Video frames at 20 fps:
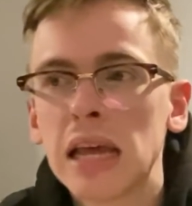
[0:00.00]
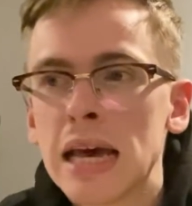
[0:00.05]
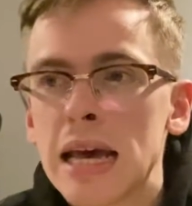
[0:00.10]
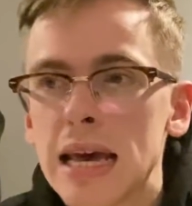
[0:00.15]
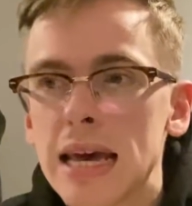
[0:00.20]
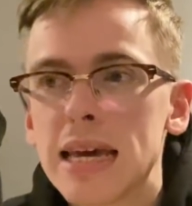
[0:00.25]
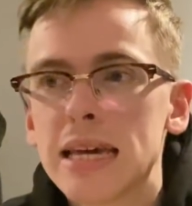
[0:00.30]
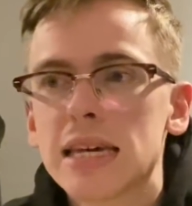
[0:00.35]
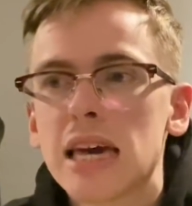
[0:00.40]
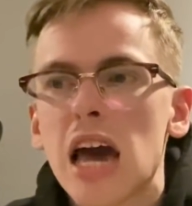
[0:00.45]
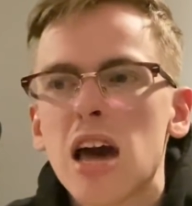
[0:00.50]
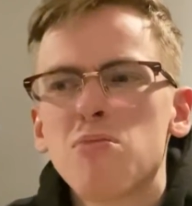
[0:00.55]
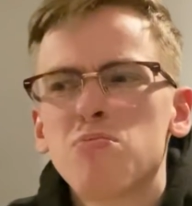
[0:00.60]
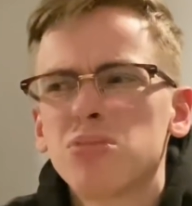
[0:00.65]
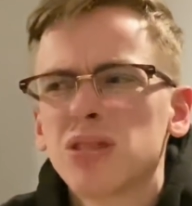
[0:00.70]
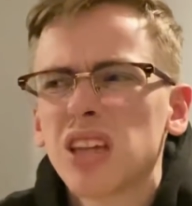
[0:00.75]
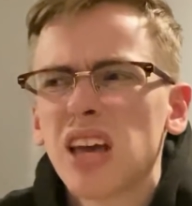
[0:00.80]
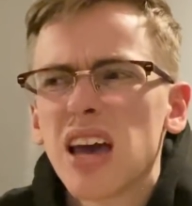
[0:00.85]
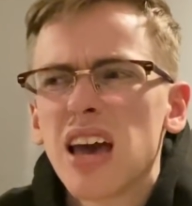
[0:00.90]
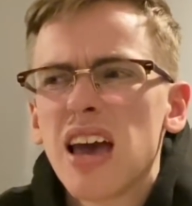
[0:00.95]
He
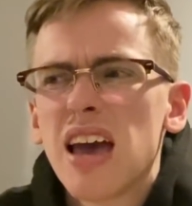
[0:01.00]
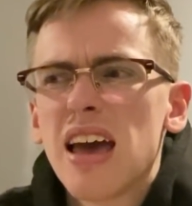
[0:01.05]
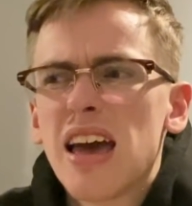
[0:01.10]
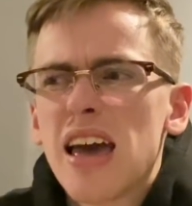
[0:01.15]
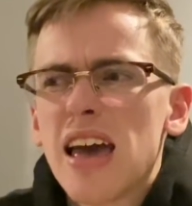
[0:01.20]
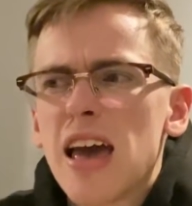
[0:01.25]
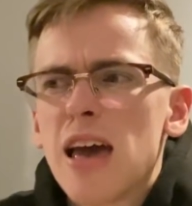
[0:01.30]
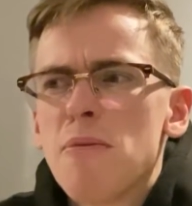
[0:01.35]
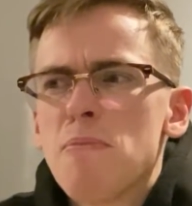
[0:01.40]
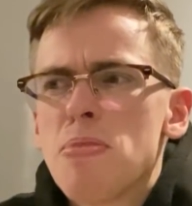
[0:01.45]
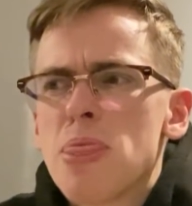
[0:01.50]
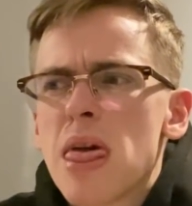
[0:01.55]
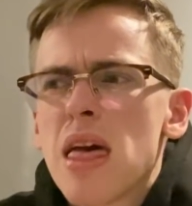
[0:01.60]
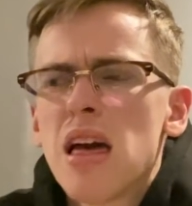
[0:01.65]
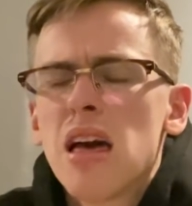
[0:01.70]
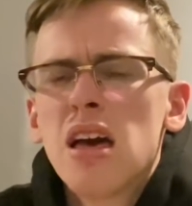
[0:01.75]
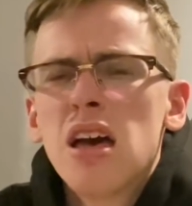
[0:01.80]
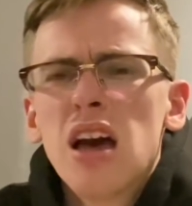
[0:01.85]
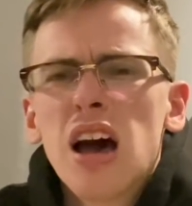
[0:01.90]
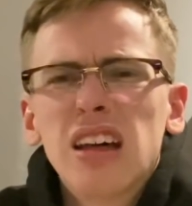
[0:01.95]
kept I
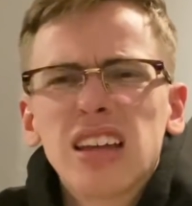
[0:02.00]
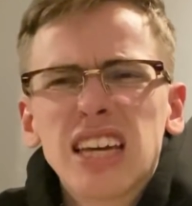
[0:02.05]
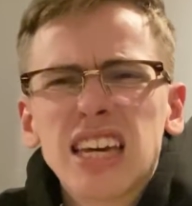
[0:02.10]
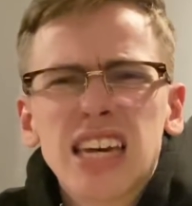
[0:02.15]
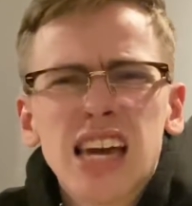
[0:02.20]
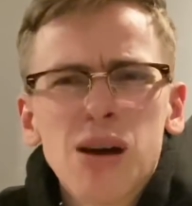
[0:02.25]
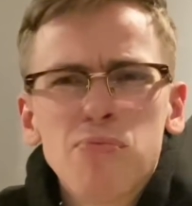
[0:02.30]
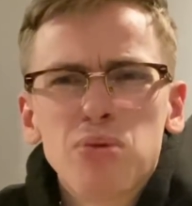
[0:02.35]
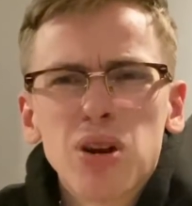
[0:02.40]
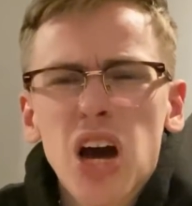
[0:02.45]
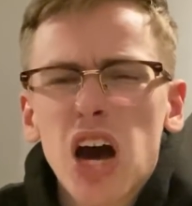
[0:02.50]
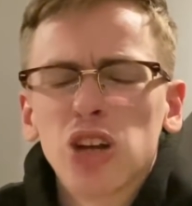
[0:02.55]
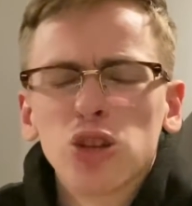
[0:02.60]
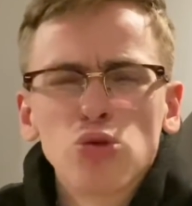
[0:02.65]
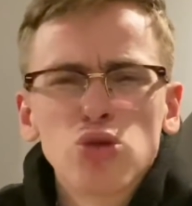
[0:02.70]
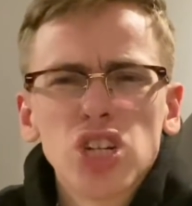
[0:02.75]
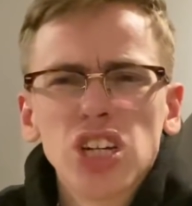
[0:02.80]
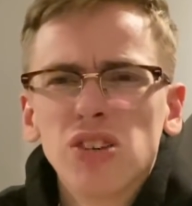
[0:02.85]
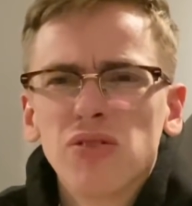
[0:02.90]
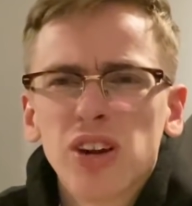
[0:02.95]
think he kept Bernardo
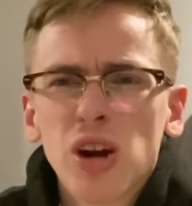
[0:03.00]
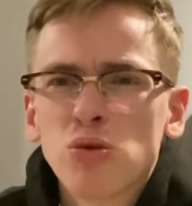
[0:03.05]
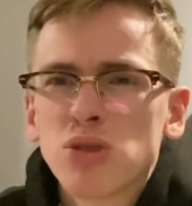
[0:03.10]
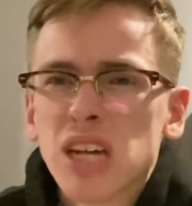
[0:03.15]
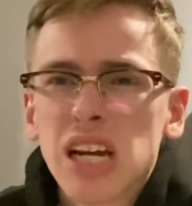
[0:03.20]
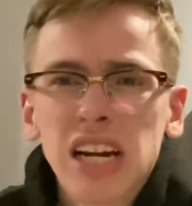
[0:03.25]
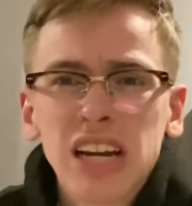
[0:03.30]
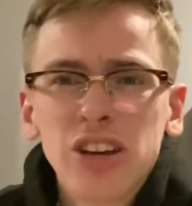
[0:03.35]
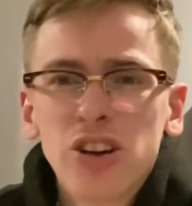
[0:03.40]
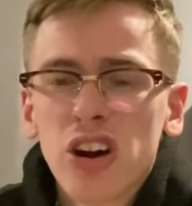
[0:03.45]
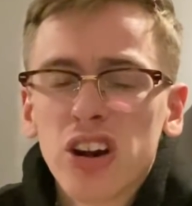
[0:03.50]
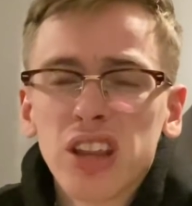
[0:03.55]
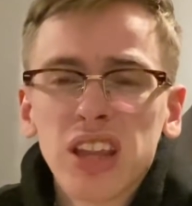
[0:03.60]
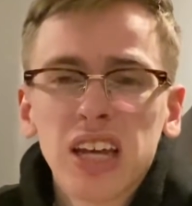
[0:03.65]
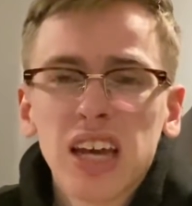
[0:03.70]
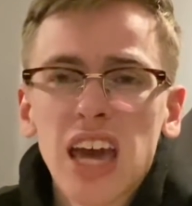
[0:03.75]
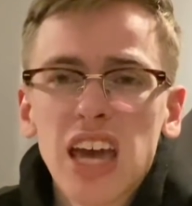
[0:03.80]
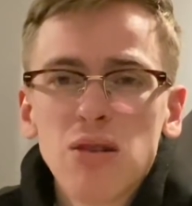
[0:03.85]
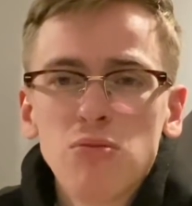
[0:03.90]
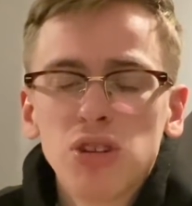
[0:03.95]
Silva out earlier on in the
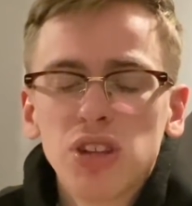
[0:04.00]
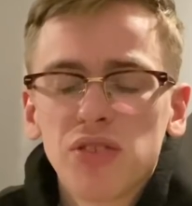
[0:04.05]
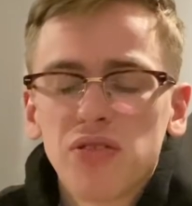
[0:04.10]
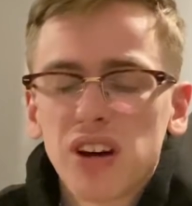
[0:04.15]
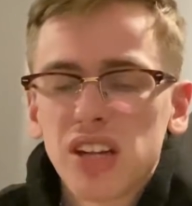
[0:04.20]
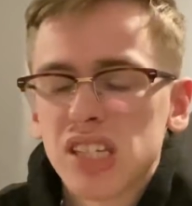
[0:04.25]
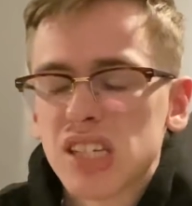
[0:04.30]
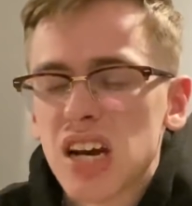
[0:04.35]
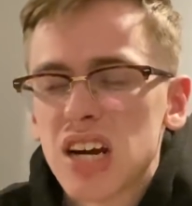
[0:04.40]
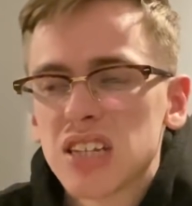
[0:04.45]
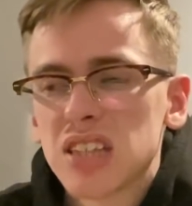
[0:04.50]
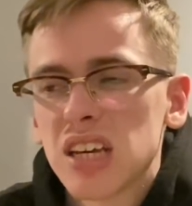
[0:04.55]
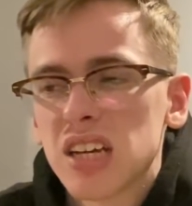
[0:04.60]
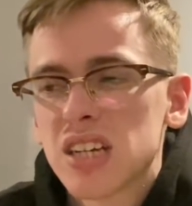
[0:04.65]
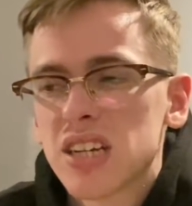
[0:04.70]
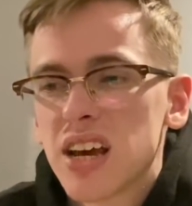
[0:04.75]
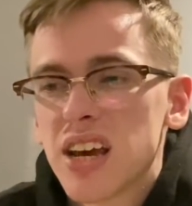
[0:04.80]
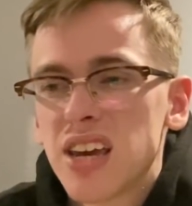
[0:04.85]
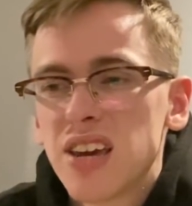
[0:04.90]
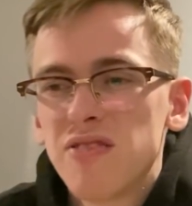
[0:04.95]
game with a fantastic
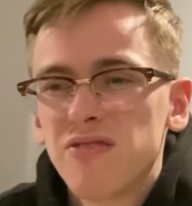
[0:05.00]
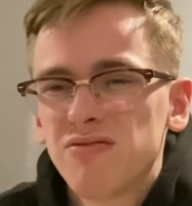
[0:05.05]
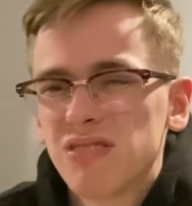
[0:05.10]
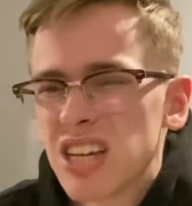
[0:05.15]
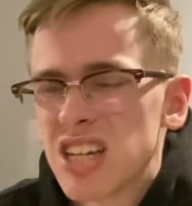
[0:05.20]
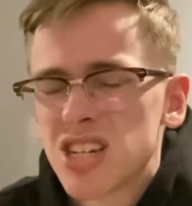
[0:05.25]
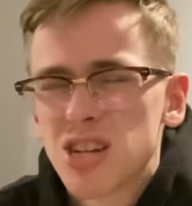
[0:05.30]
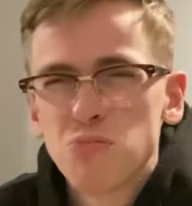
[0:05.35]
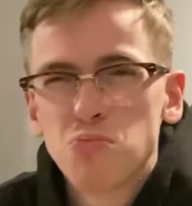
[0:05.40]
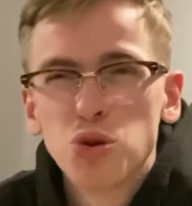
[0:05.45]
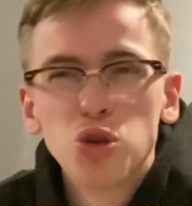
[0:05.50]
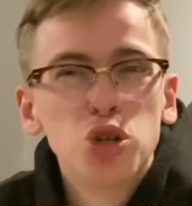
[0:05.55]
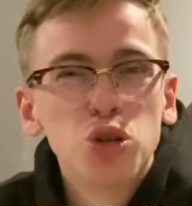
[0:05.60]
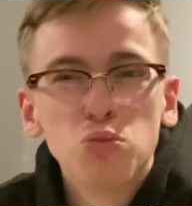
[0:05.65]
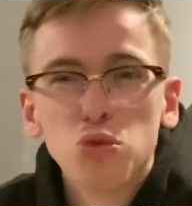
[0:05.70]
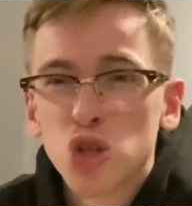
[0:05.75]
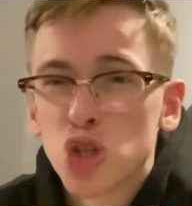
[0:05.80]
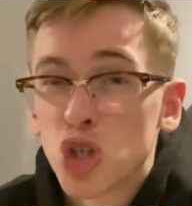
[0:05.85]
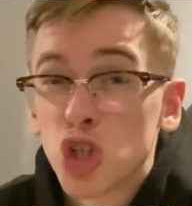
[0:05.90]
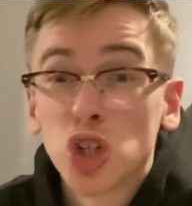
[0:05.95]
save. Distribution
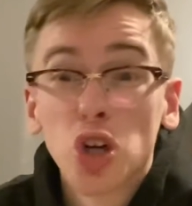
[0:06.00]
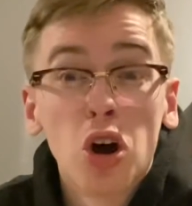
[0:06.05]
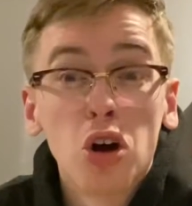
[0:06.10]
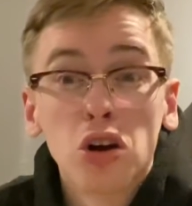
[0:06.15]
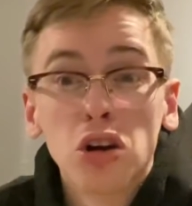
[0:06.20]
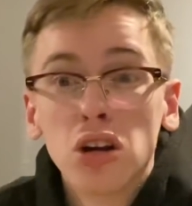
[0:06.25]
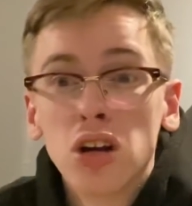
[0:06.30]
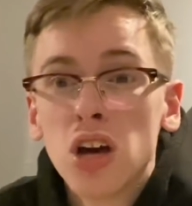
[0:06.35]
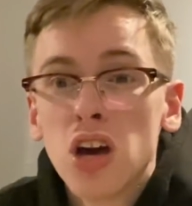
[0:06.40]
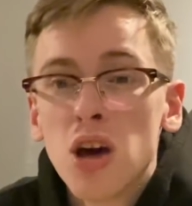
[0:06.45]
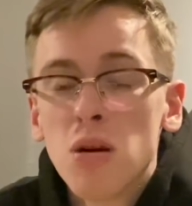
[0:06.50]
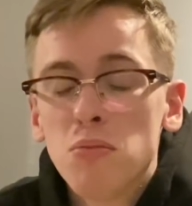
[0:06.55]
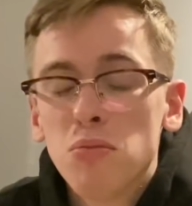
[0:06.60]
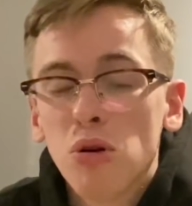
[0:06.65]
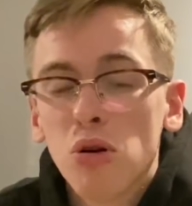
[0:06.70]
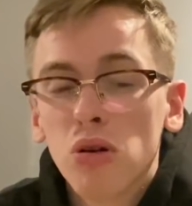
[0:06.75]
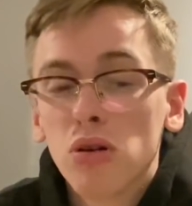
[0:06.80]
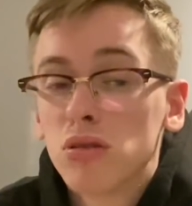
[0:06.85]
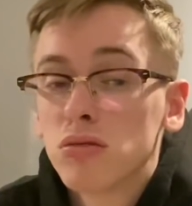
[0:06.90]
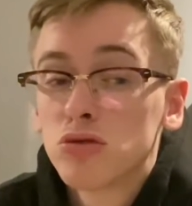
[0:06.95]
was shocking,
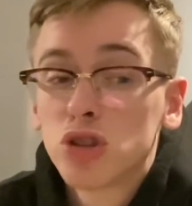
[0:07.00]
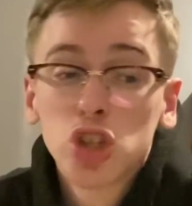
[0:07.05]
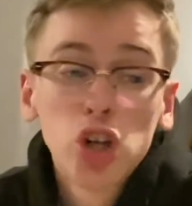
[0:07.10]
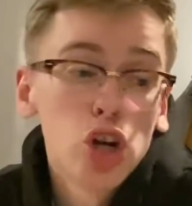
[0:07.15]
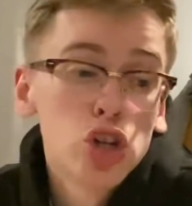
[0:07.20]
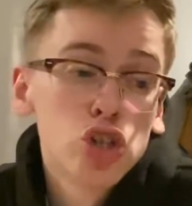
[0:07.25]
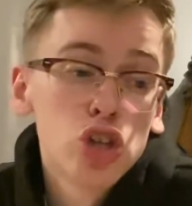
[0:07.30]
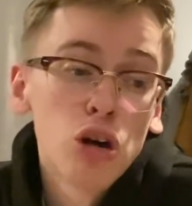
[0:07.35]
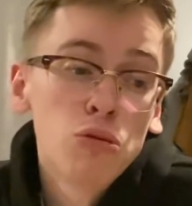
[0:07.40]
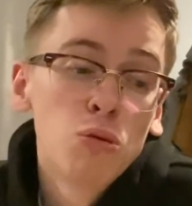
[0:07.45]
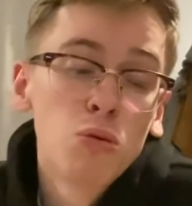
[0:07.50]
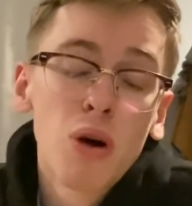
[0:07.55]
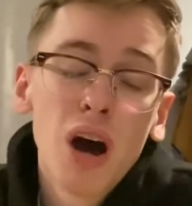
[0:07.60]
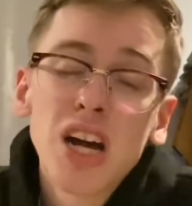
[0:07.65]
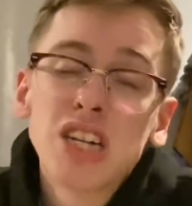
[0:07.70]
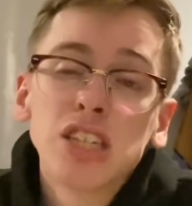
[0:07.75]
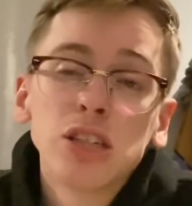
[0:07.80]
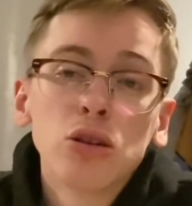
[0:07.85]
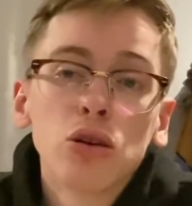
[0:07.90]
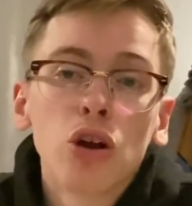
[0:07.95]
but shot stopping wise,
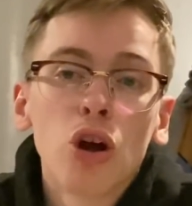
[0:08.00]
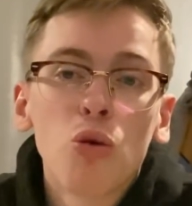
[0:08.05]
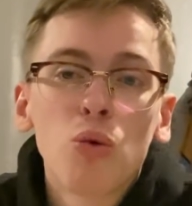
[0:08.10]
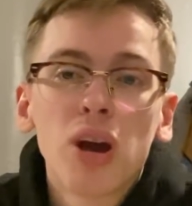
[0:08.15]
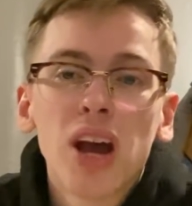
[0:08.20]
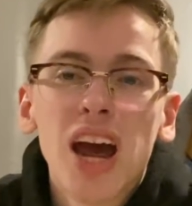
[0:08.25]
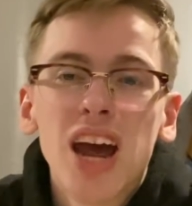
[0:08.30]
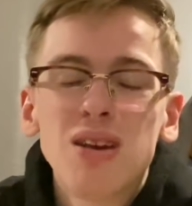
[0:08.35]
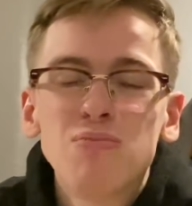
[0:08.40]
he done okay.